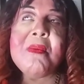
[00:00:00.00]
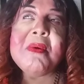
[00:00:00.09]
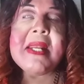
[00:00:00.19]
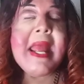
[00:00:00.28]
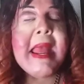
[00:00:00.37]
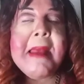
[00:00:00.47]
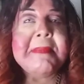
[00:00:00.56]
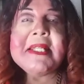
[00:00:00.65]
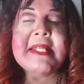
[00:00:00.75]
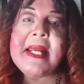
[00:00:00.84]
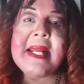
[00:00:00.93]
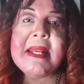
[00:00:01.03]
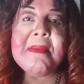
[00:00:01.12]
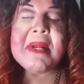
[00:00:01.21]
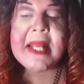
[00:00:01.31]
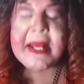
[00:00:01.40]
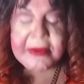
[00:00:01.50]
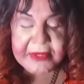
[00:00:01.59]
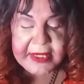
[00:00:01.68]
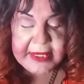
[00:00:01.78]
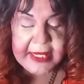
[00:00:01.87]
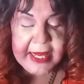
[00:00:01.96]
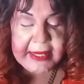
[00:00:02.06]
wouldn't happen to anyone else.